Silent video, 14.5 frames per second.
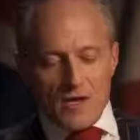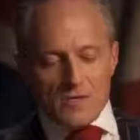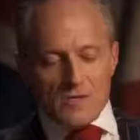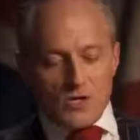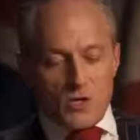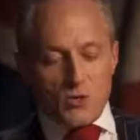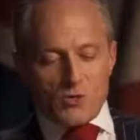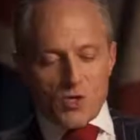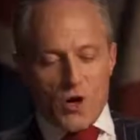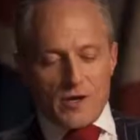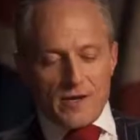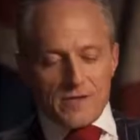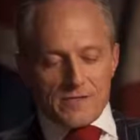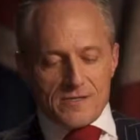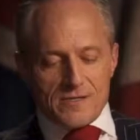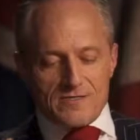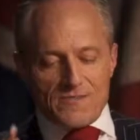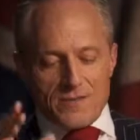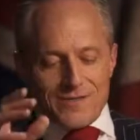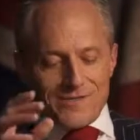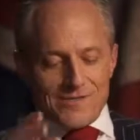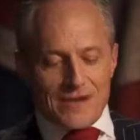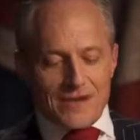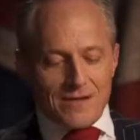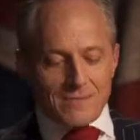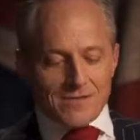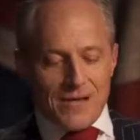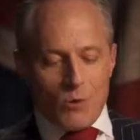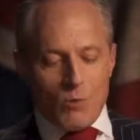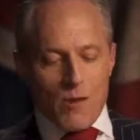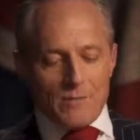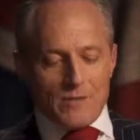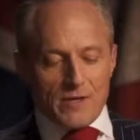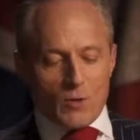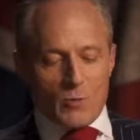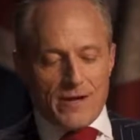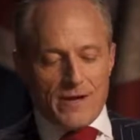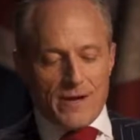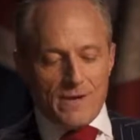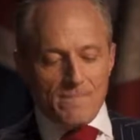huge audiences filling stadiums like Wembley Arena.